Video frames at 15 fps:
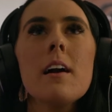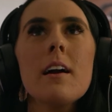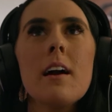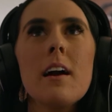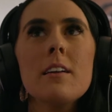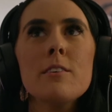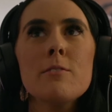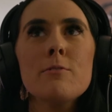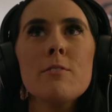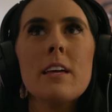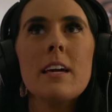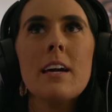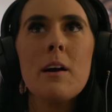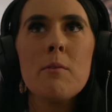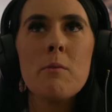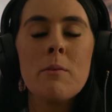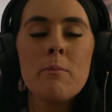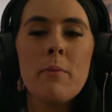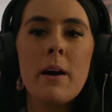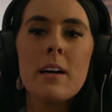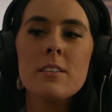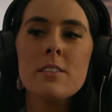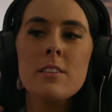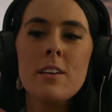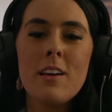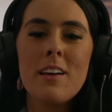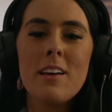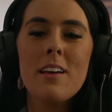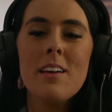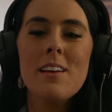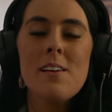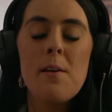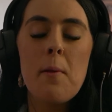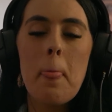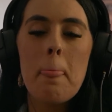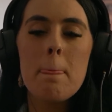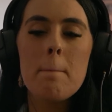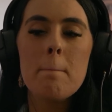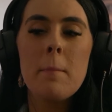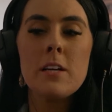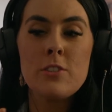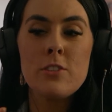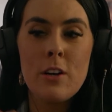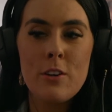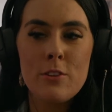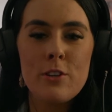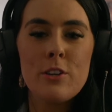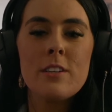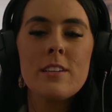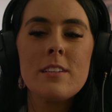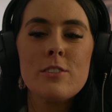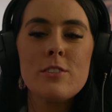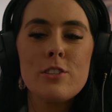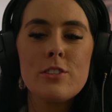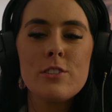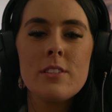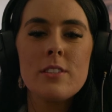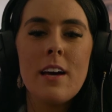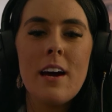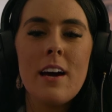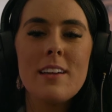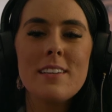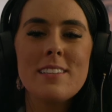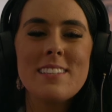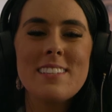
kind of like coming back to my childhood and just that